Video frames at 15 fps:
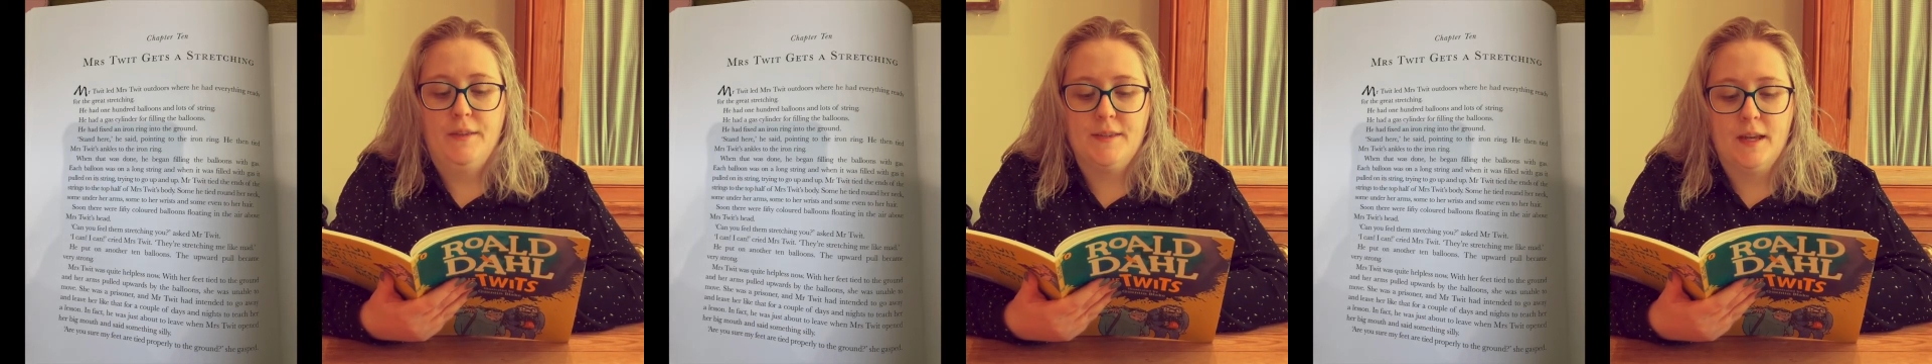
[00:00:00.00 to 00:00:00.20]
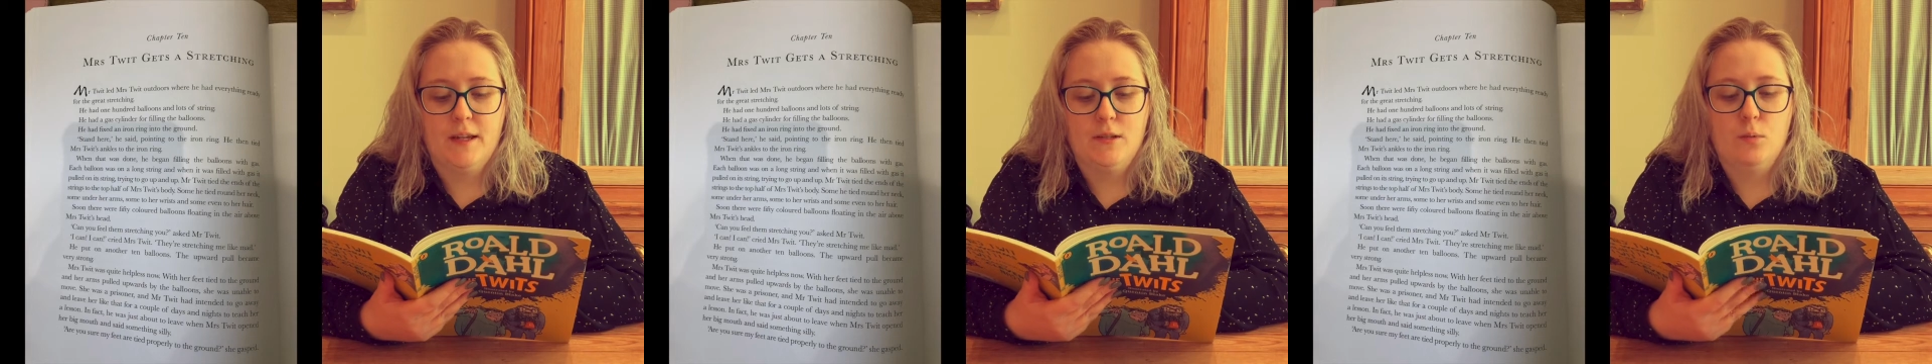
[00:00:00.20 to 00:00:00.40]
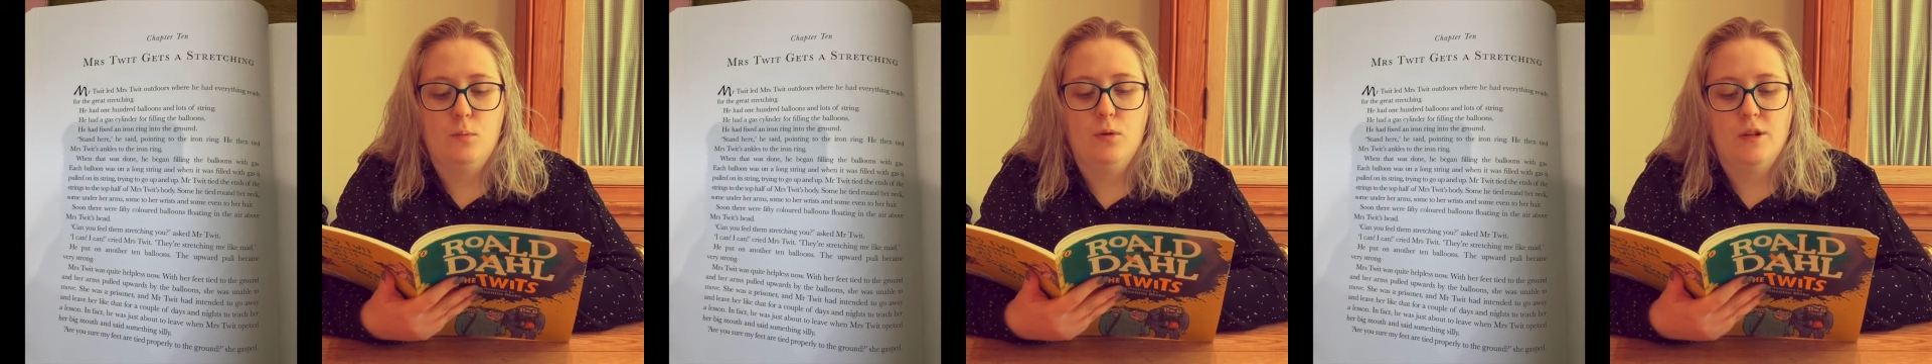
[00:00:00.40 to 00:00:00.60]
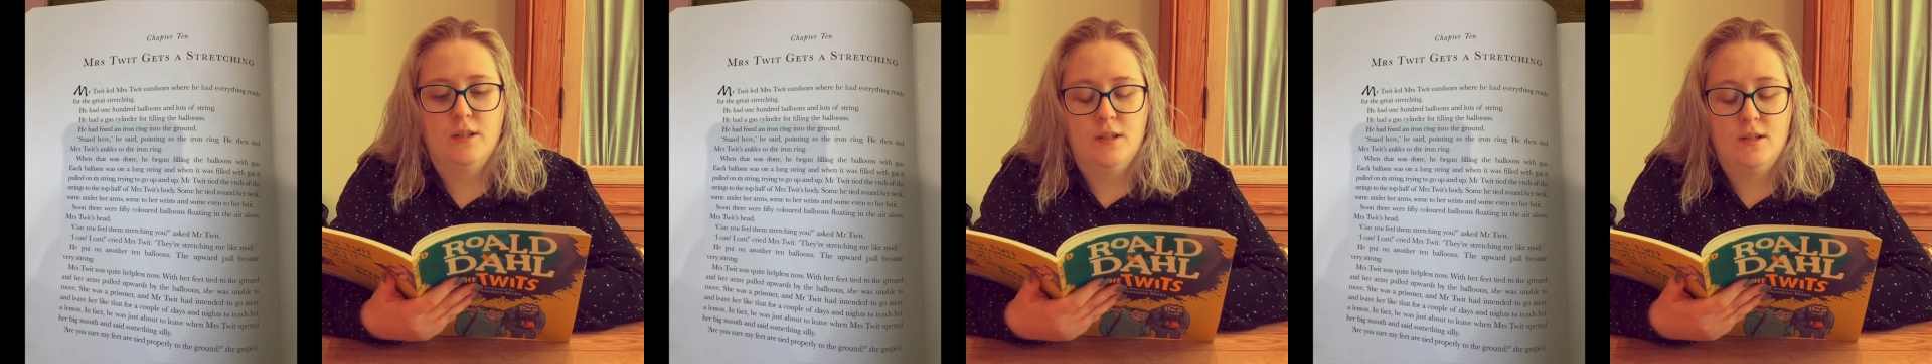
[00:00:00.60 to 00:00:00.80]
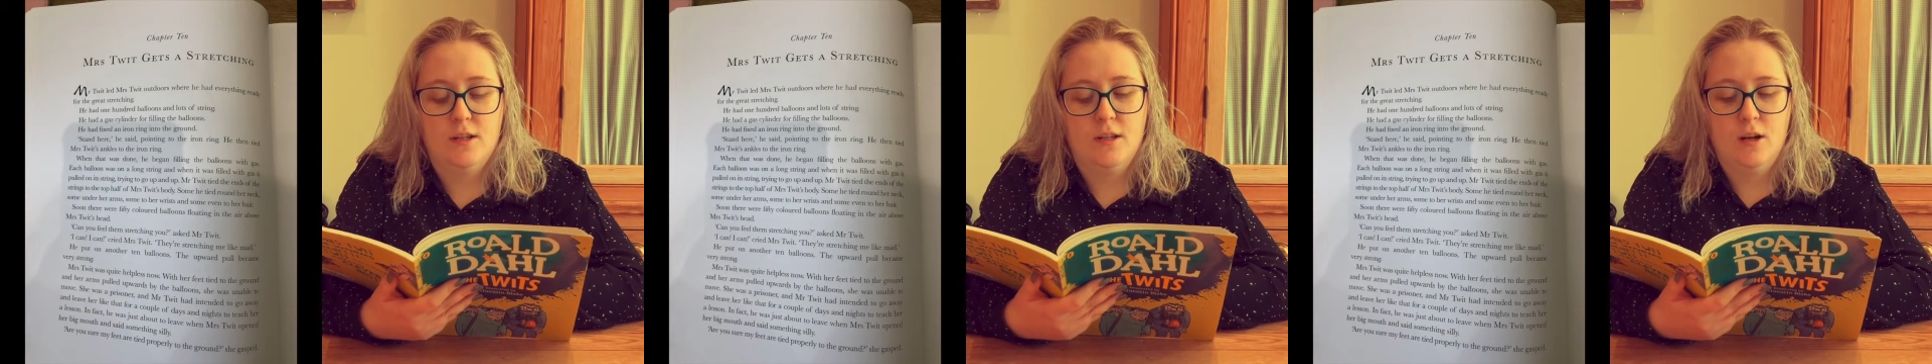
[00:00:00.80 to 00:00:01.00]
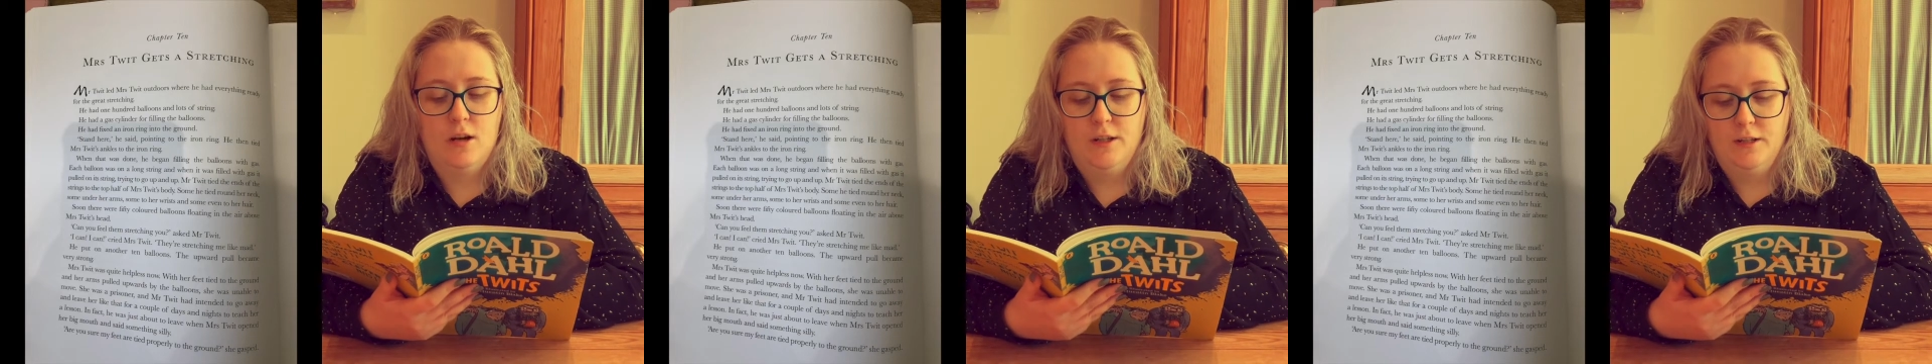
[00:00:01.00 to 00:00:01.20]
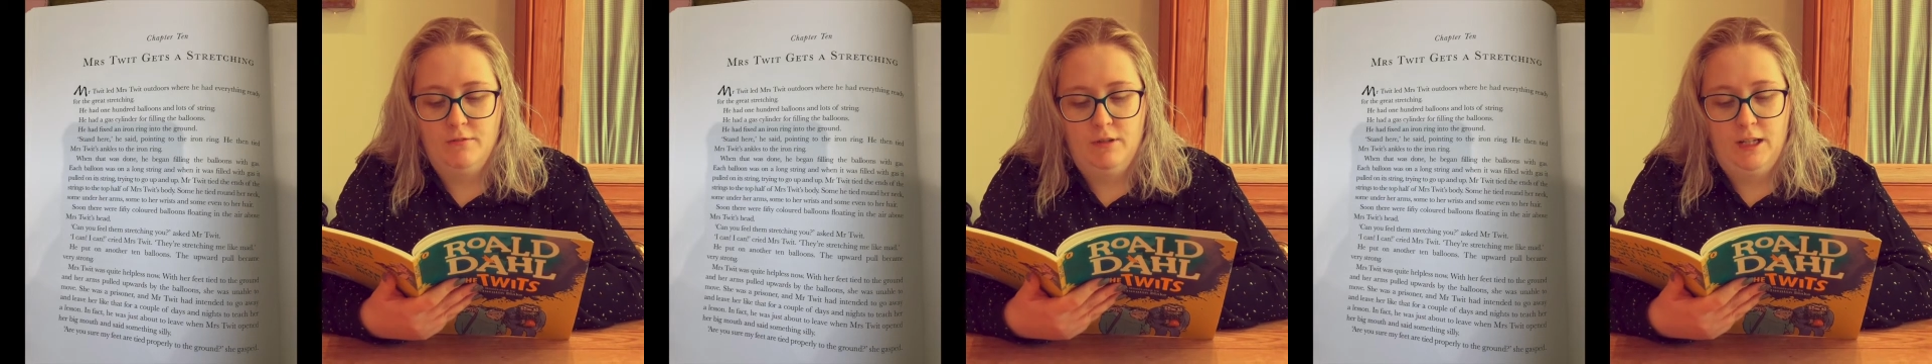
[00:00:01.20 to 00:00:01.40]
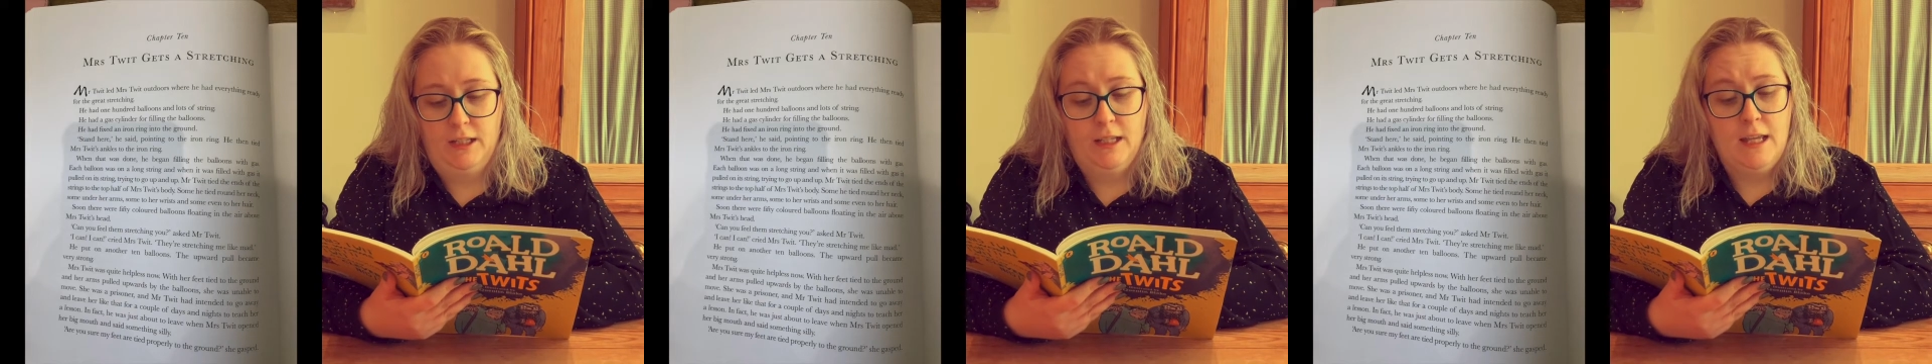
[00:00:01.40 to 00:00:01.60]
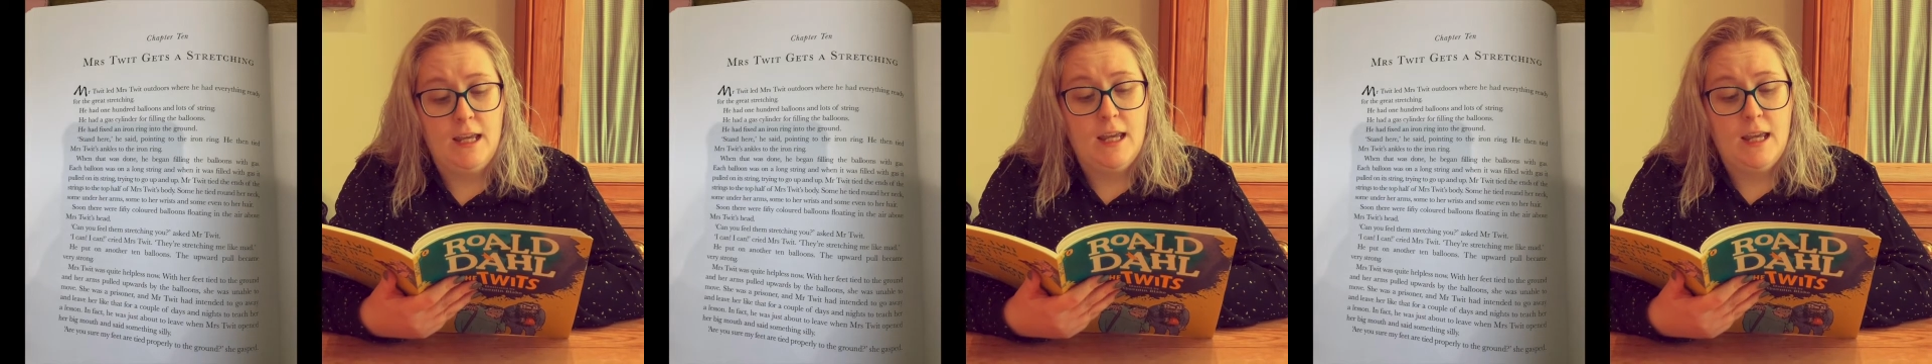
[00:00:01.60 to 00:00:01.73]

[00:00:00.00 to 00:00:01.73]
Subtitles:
said, pointing to the iron ring.